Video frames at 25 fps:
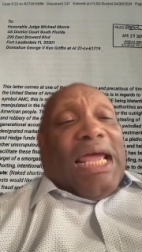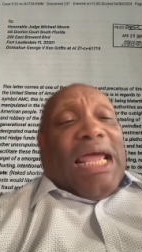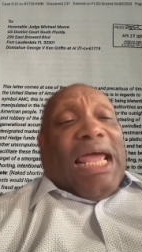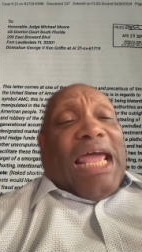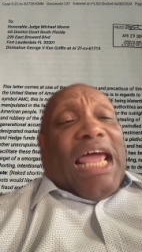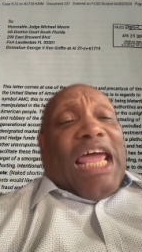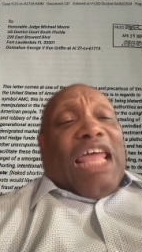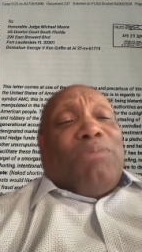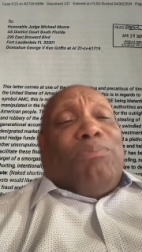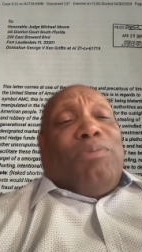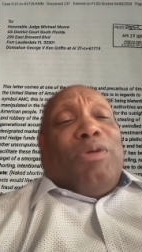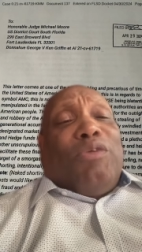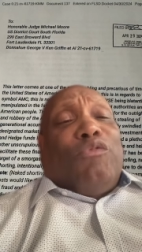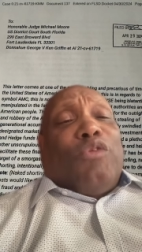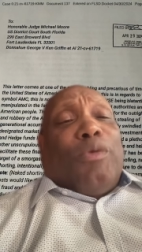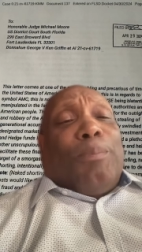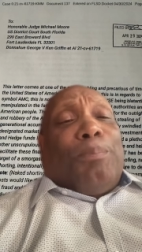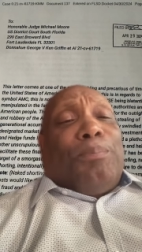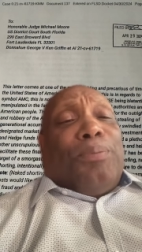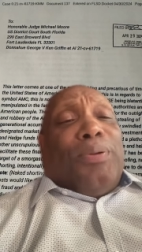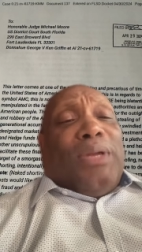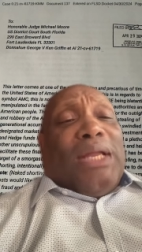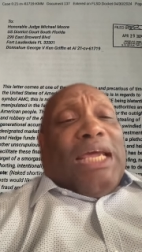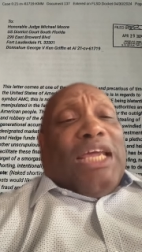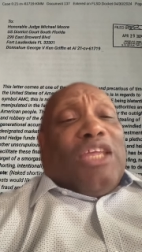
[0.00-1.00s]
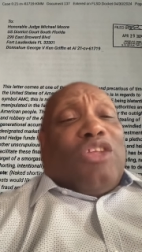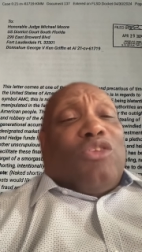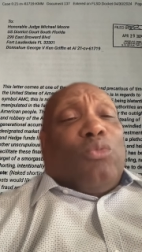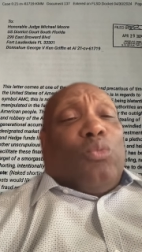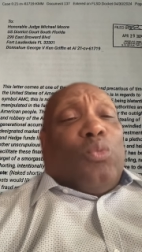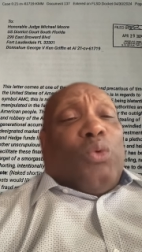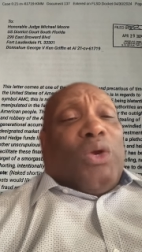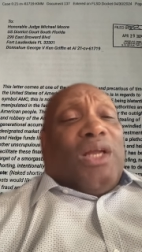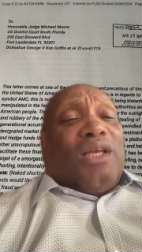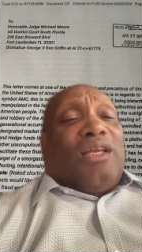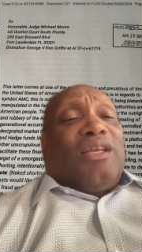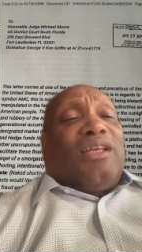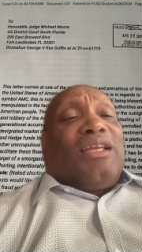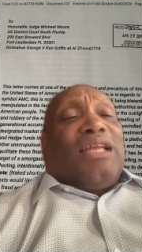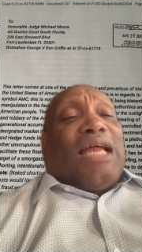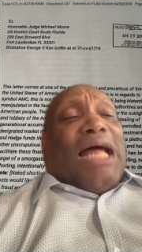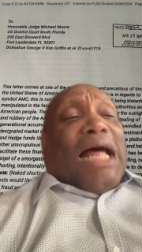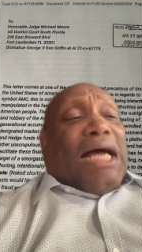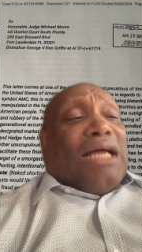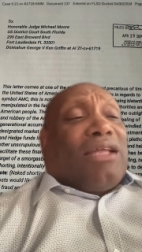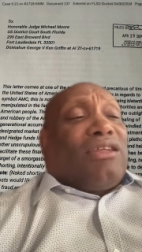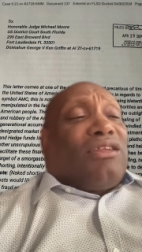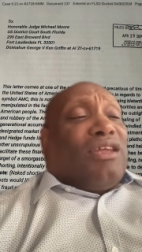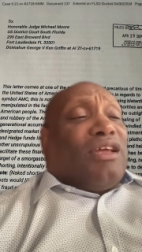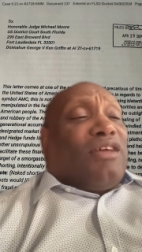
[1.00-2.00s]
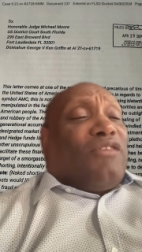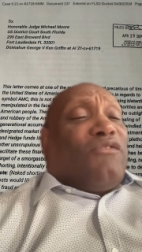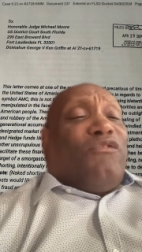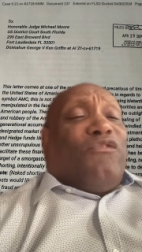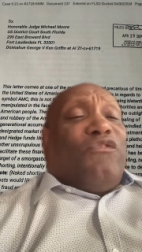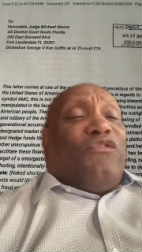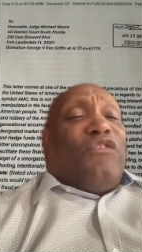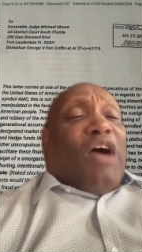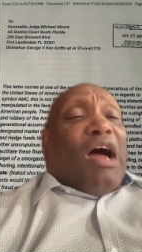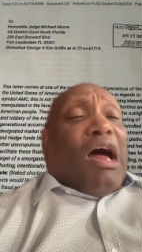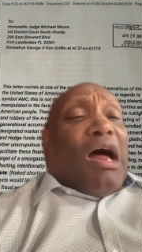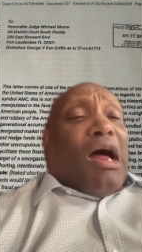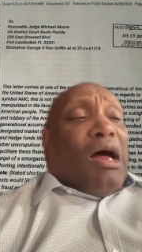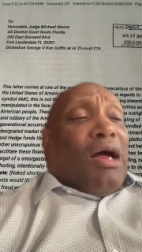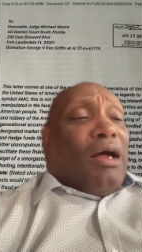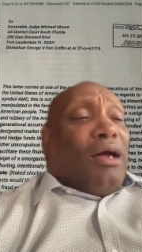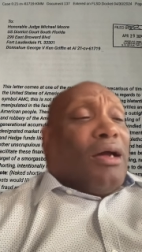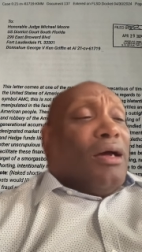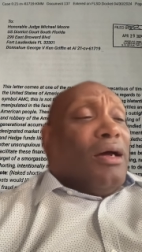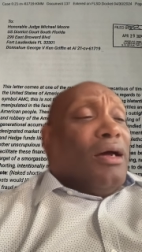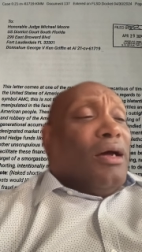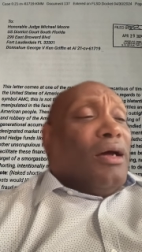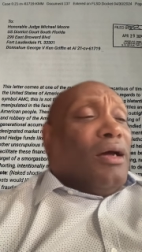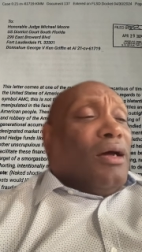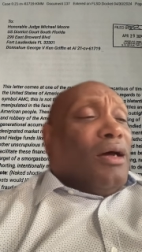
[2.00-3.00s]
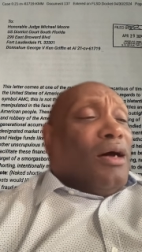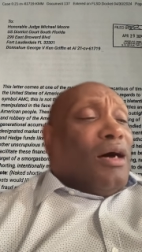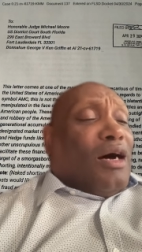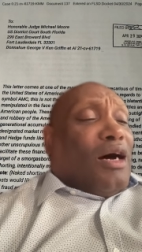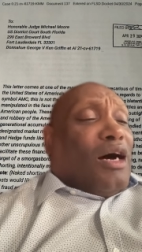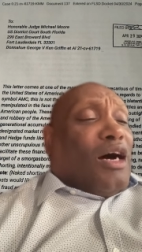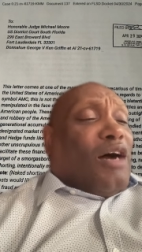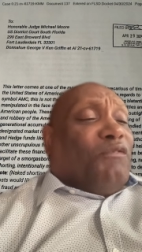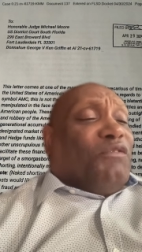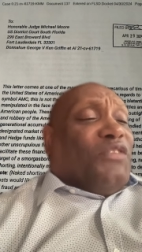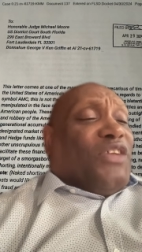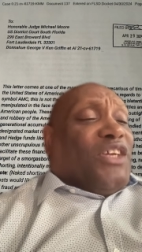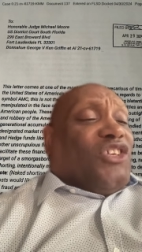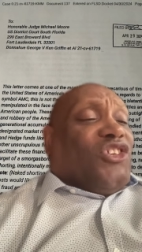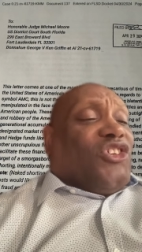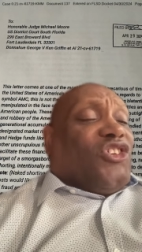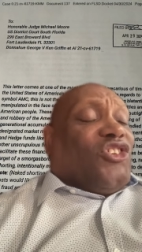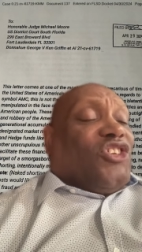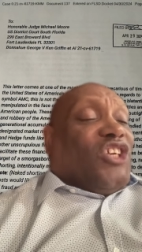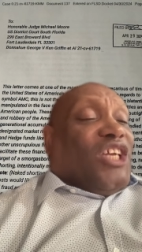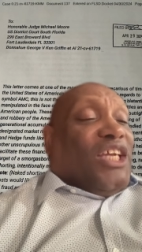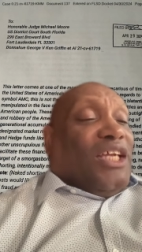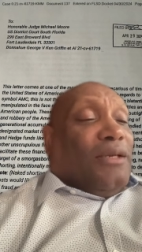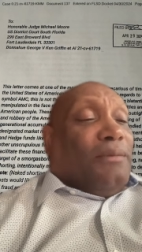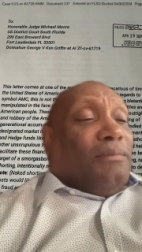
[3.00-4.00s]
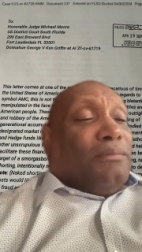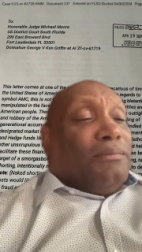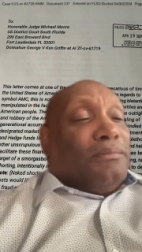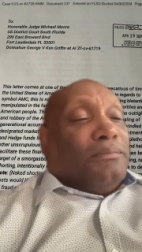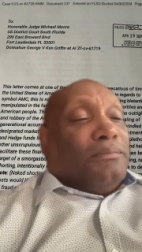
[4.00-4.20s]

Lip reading: has been replaced with a toxic fog of deceit,